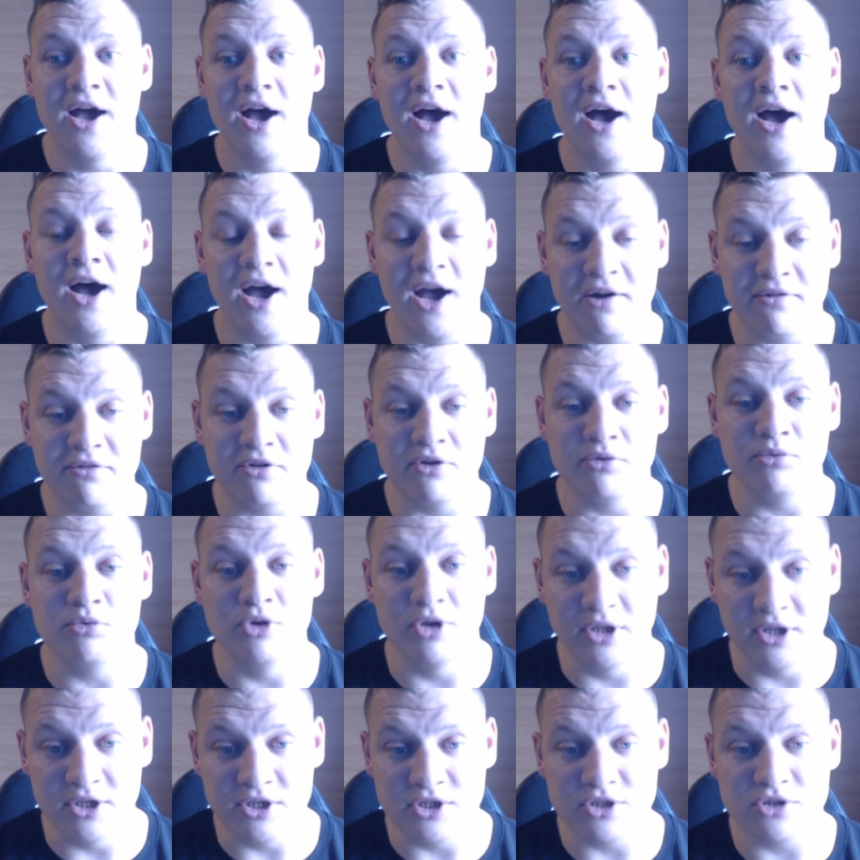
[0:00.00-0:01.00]
have a
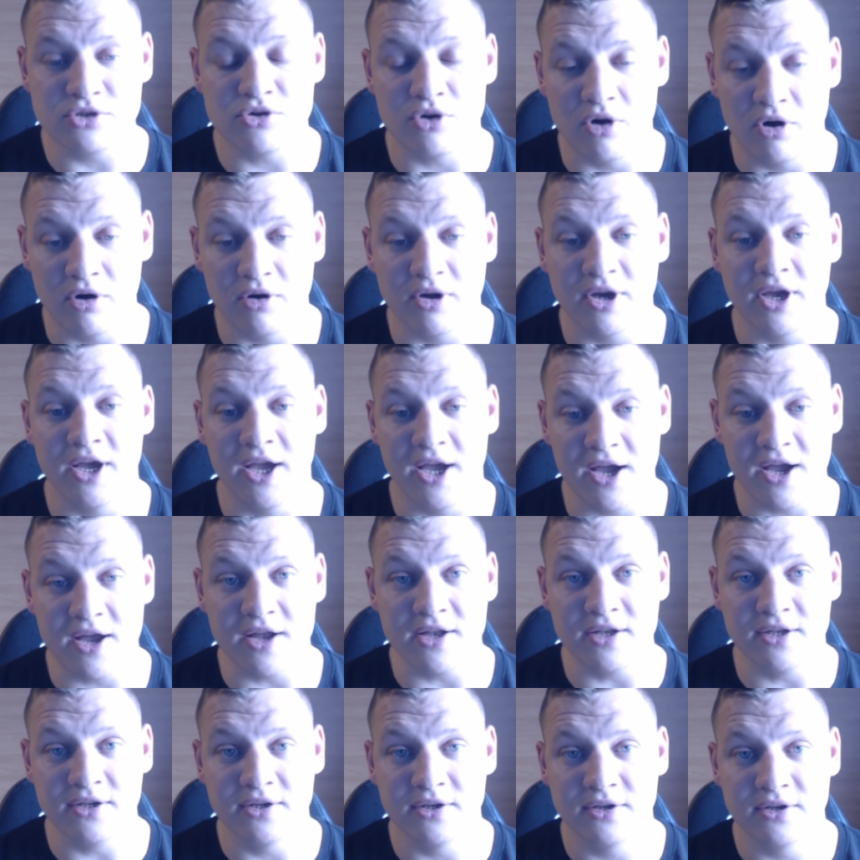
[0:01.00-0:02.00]
really strong
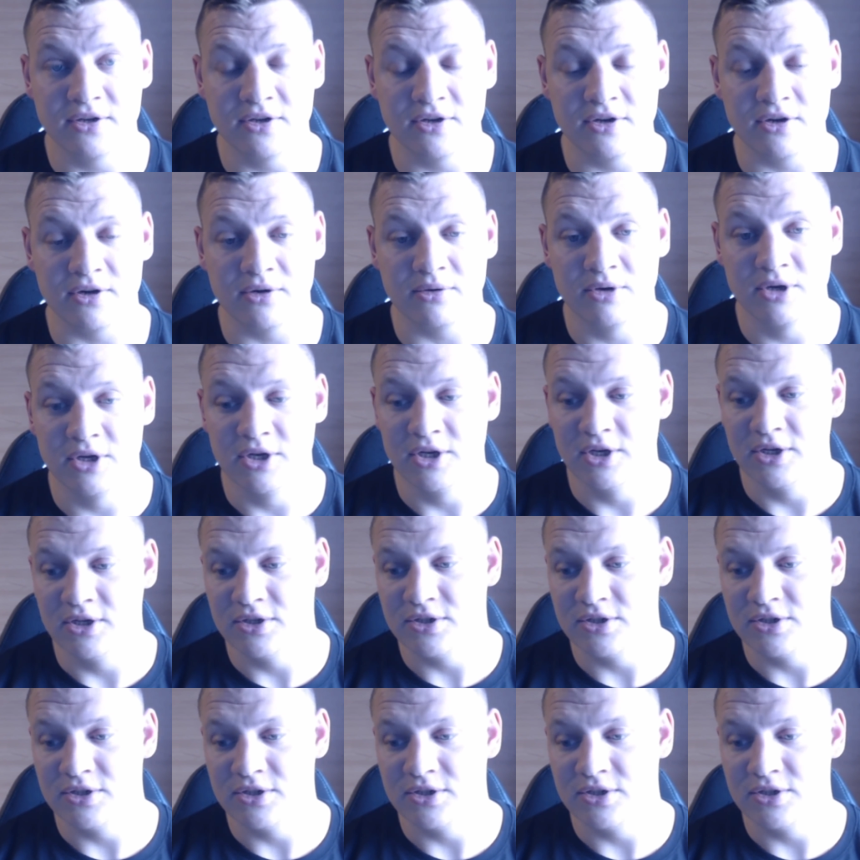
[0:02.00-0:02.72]
hand, you know.